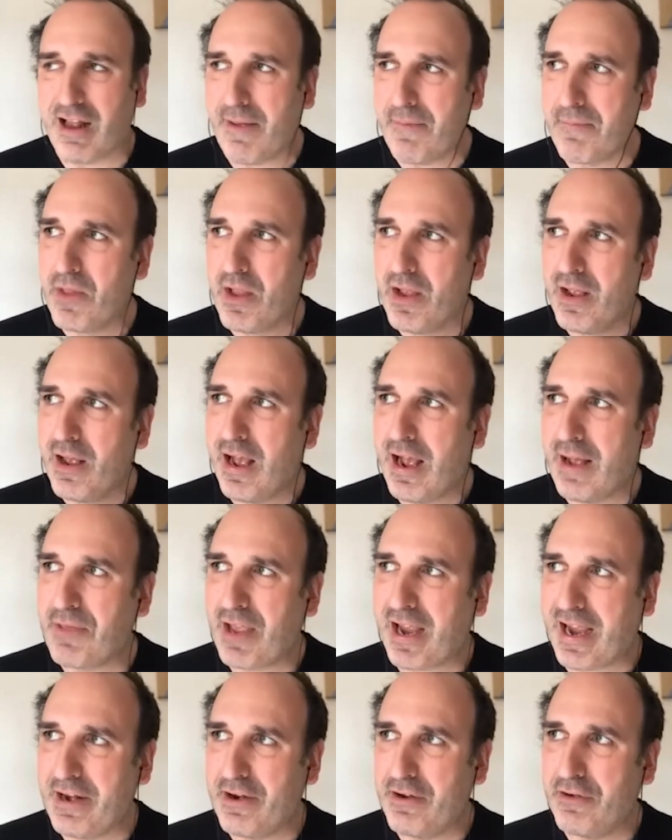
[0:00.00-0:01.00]
I'm the
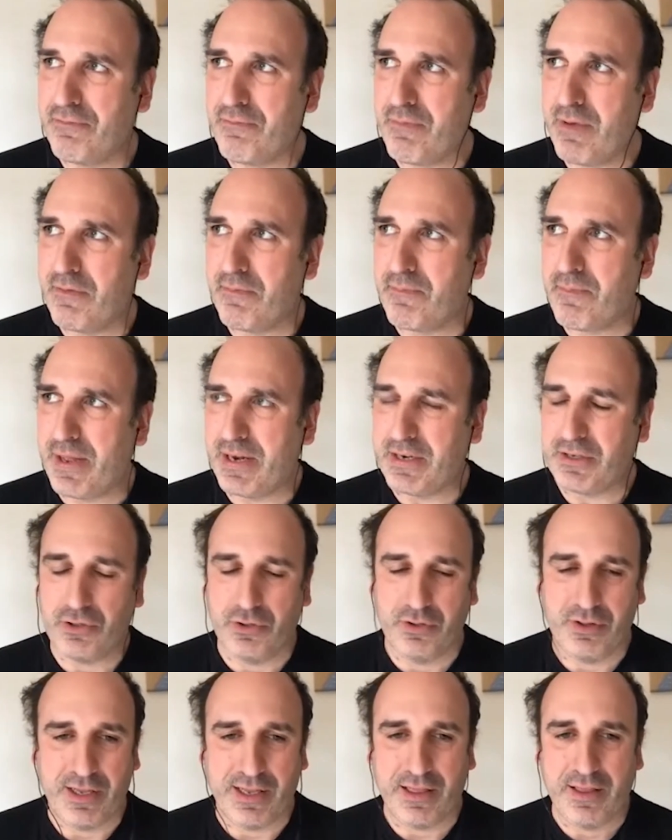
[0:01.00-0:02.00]
kind of
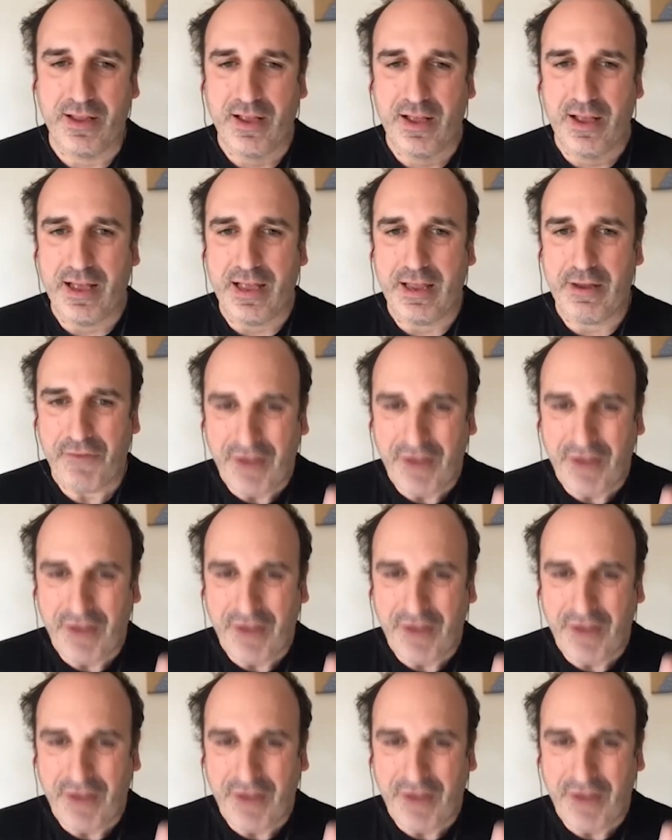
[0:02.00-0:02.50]
person that if